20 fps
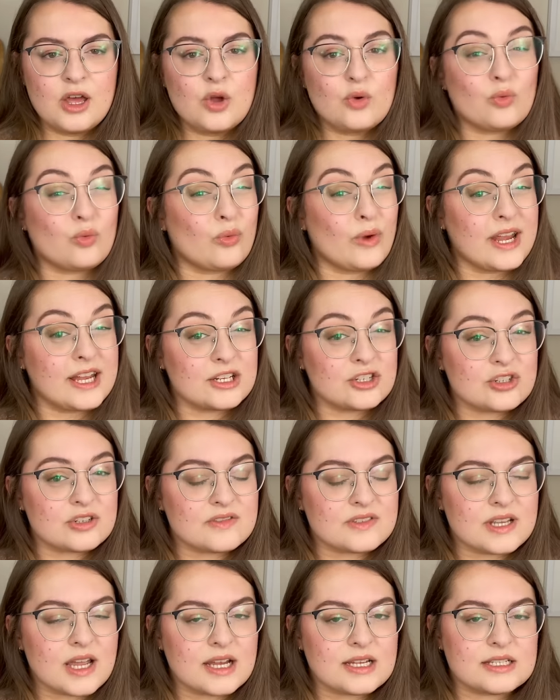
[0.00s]
range of
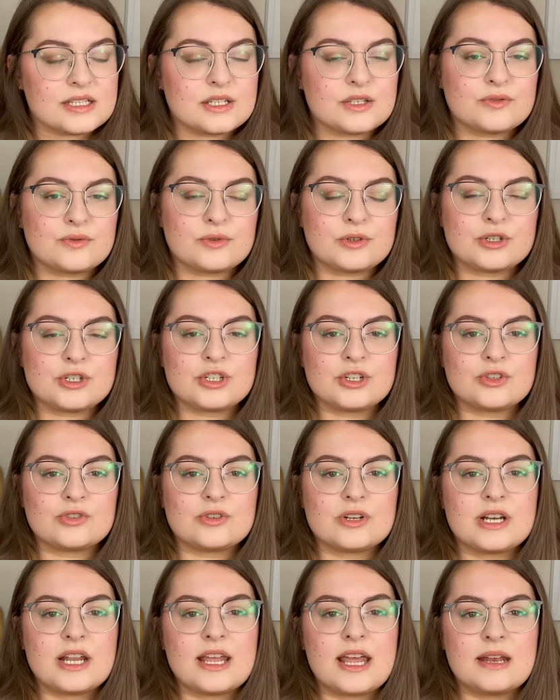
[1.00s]
sizes for
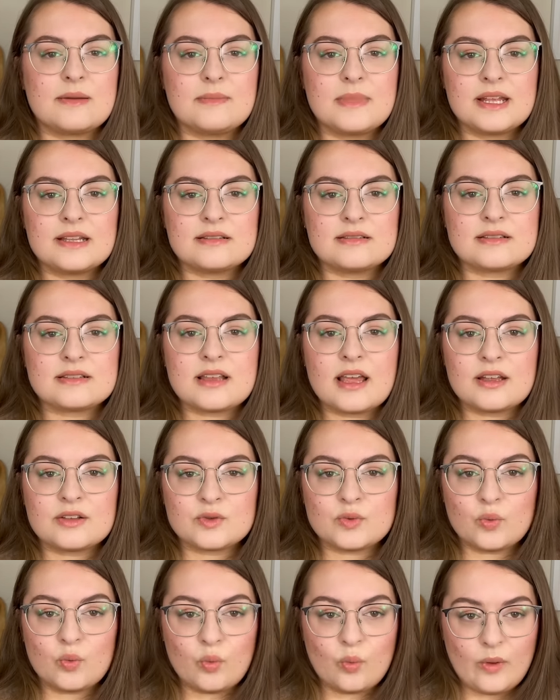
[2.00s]
children and men's as
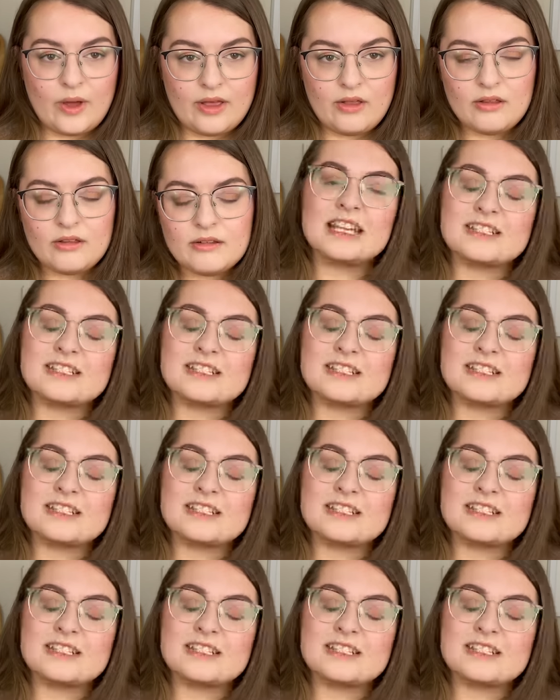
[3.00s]
well.